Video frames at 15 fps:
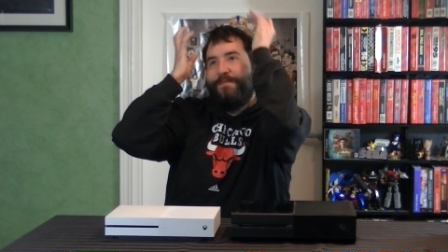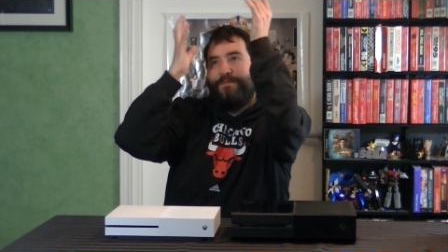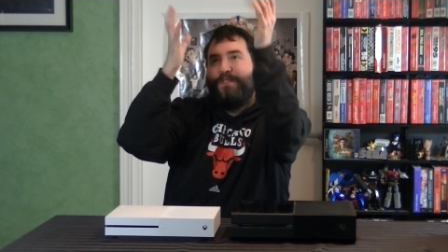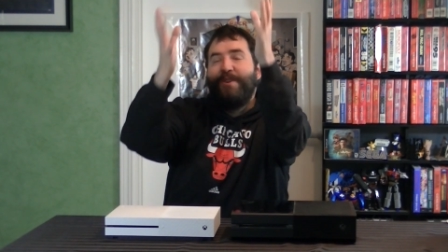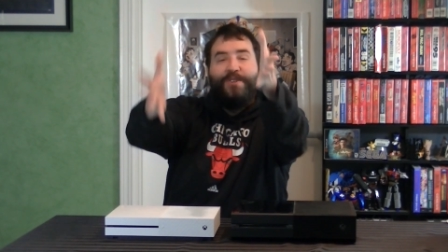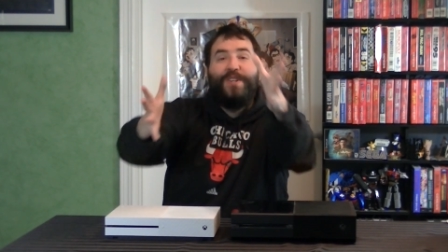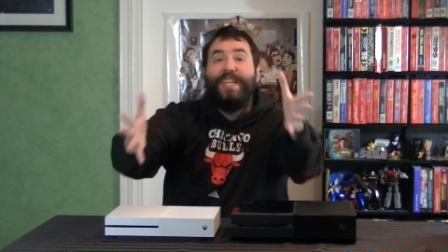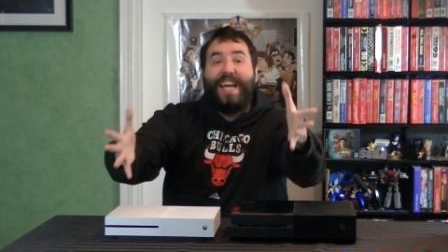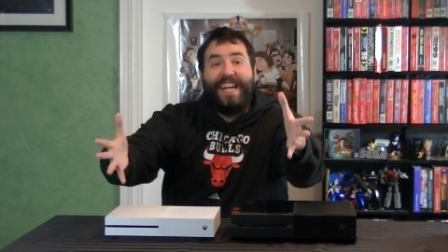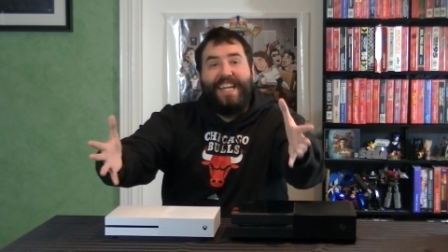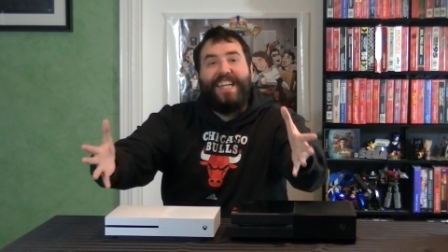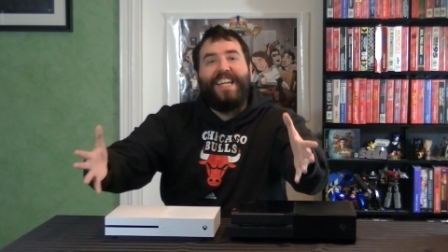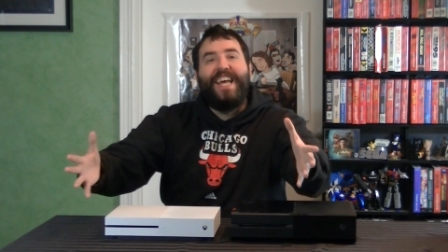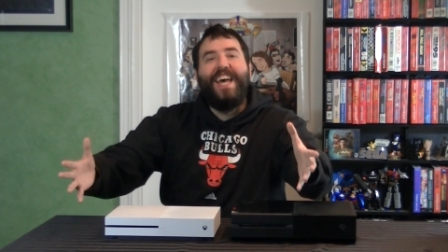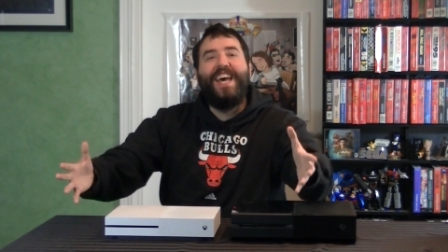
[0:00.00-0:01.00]
don't you get
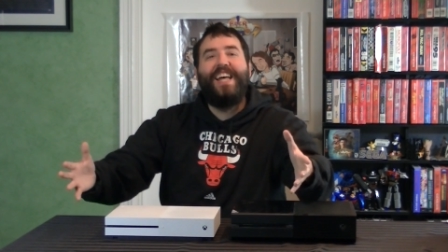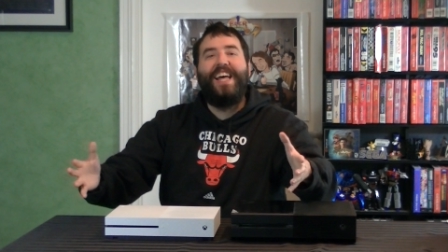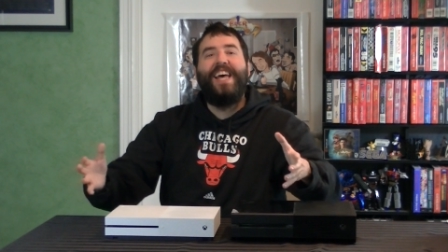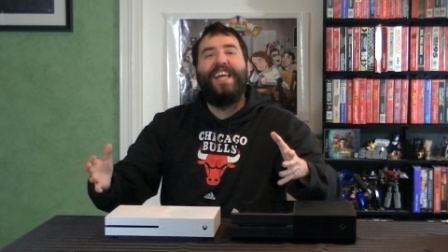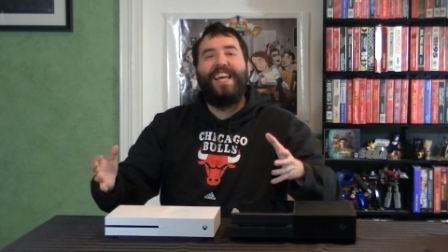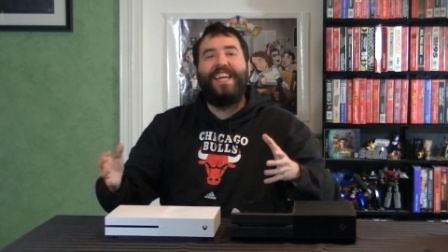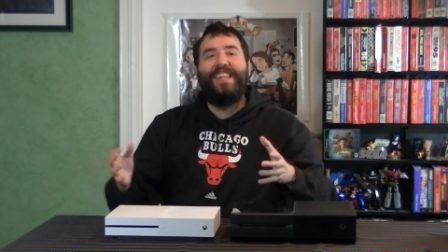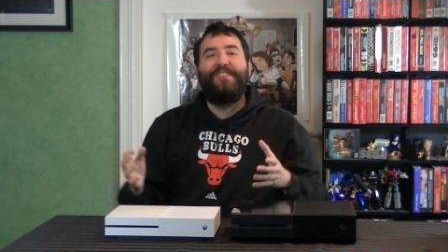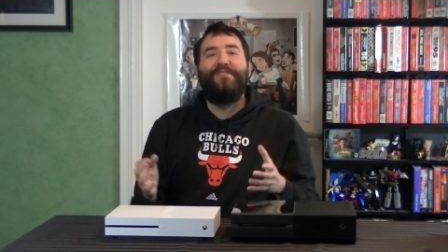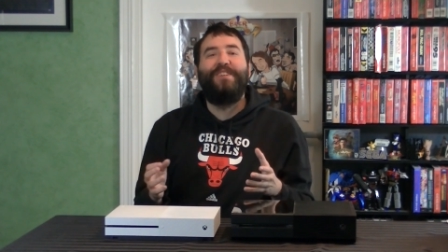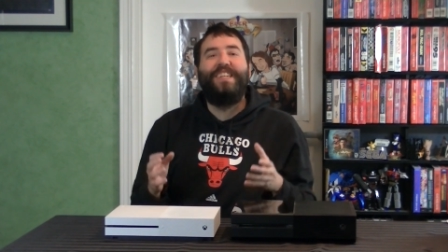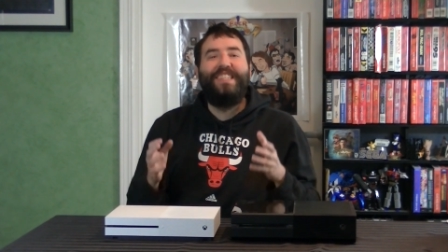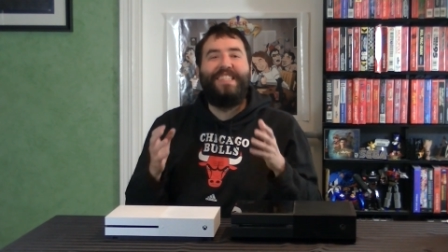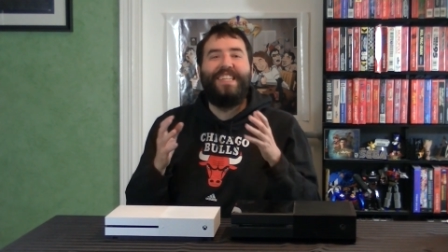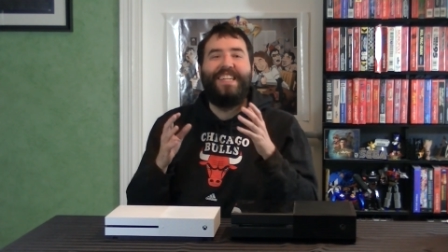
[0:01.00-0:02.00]
it? Like, the
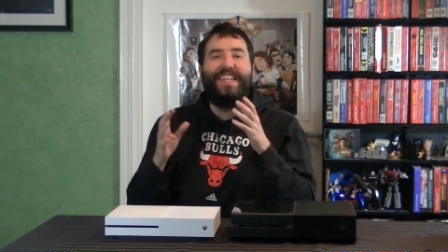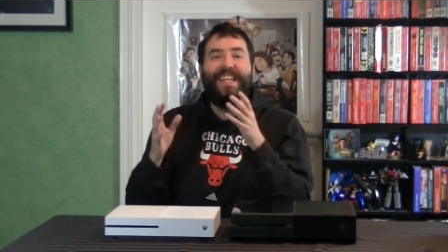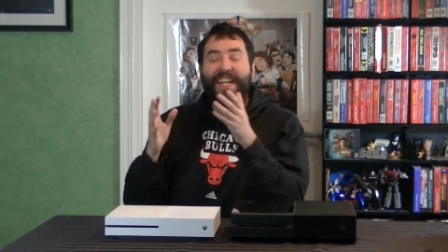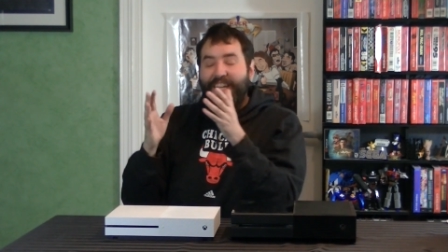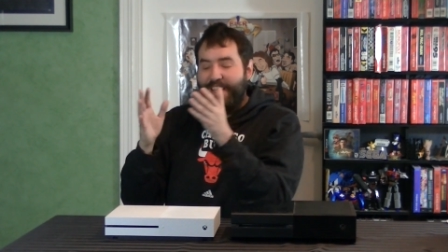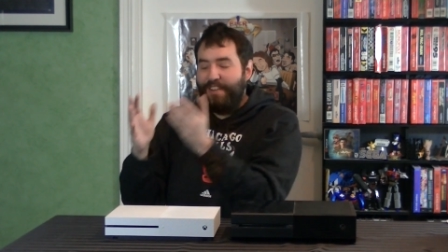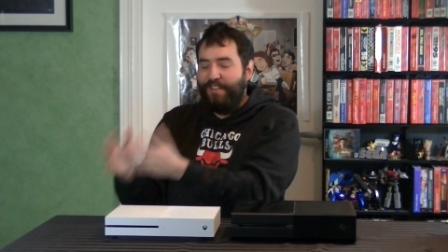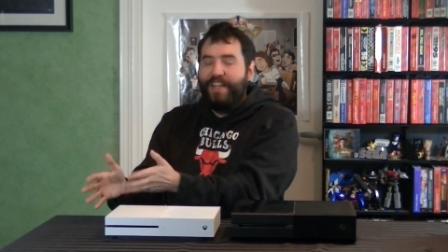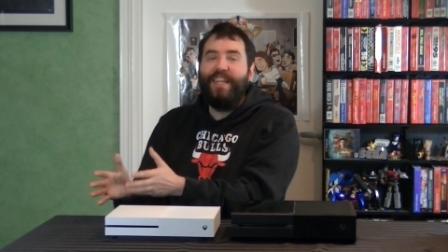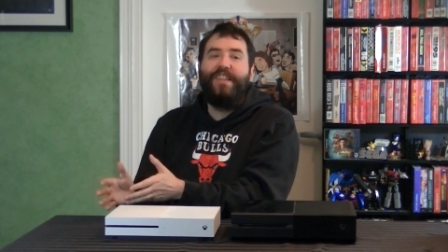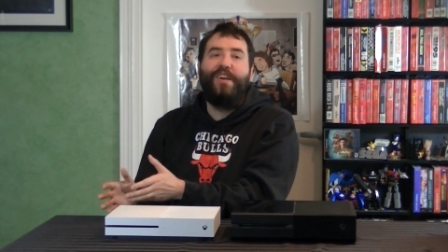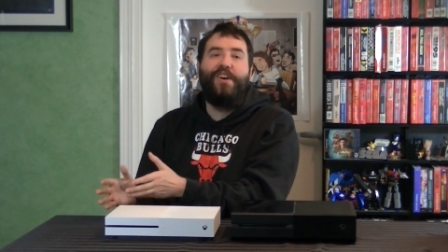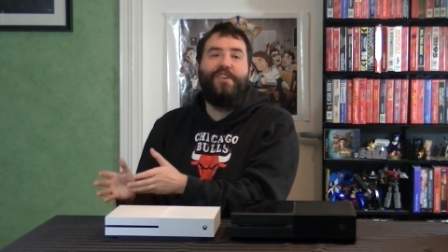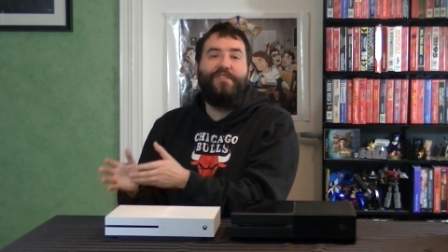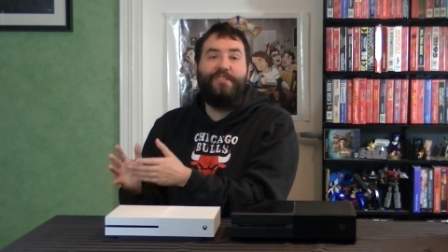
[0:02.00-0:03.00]
reason you need
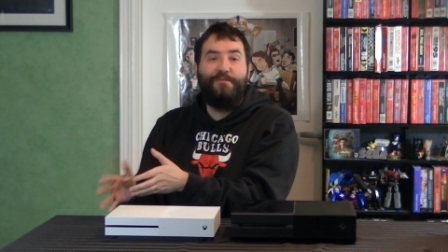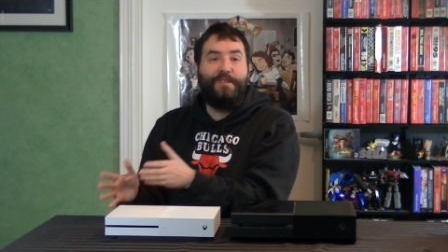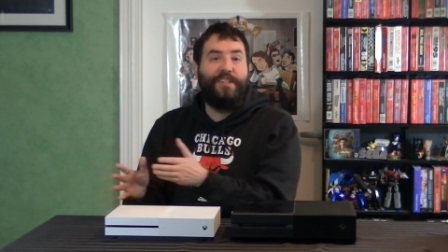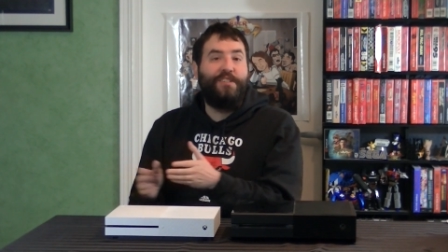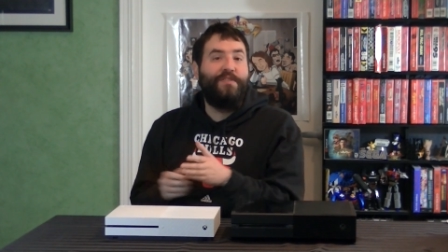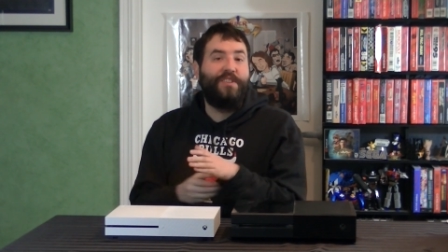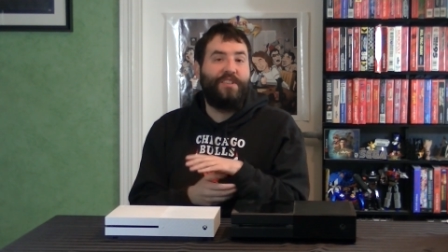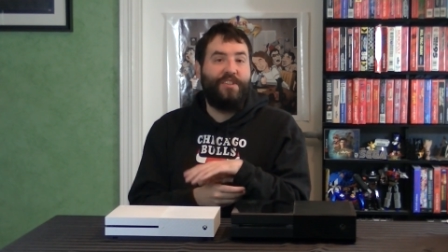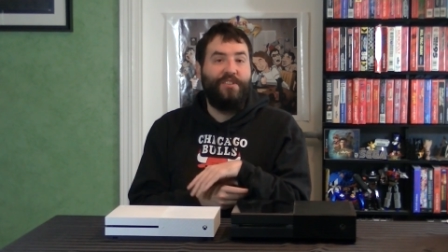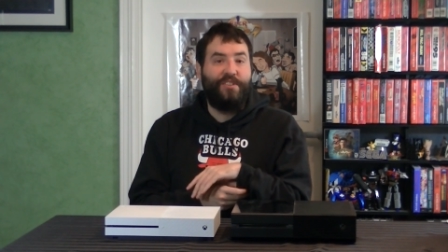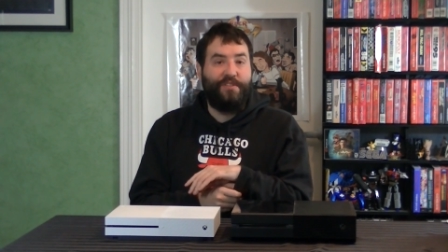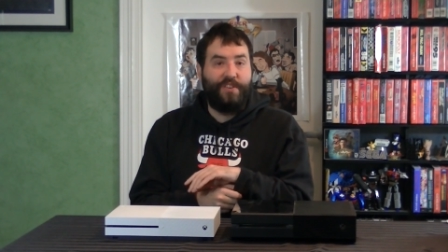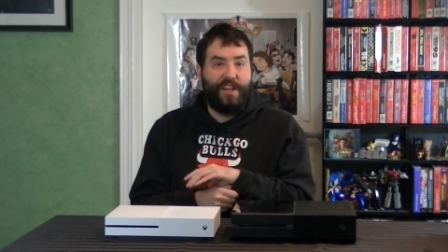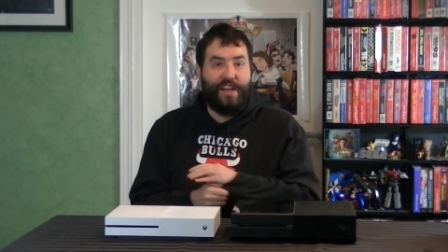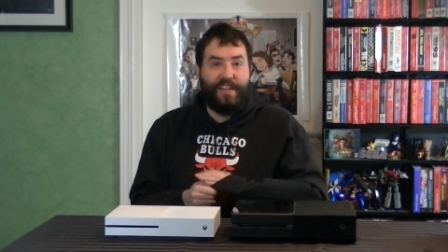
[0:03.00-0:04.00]
those is because of
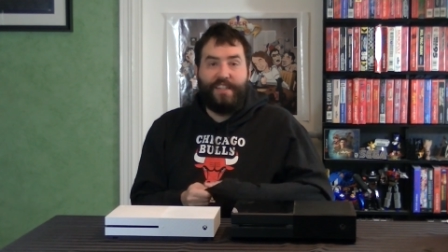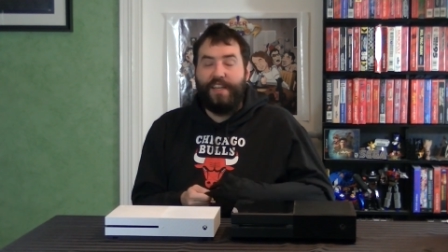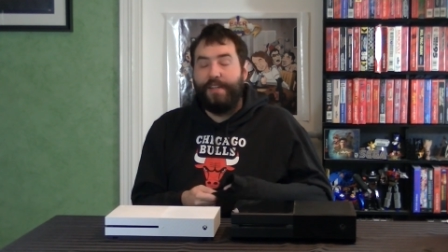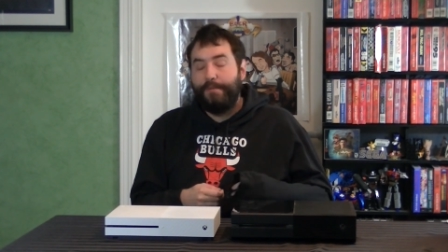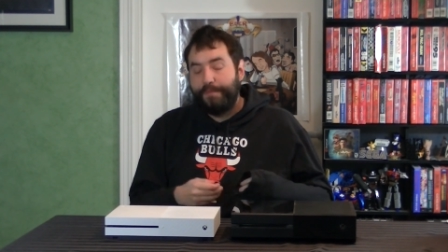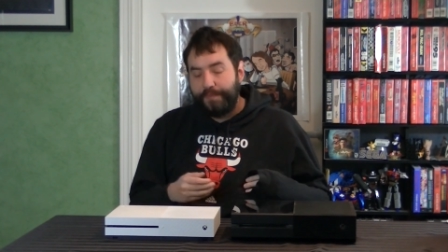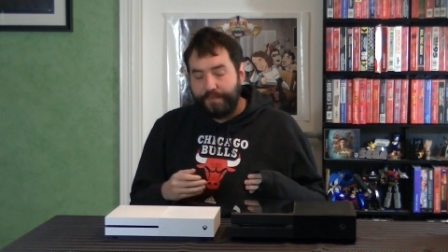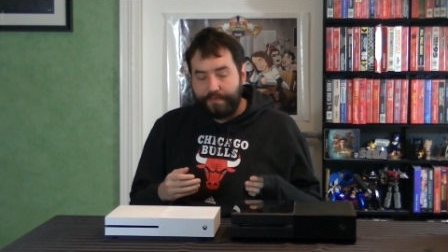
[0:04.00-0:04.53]
exclusive content.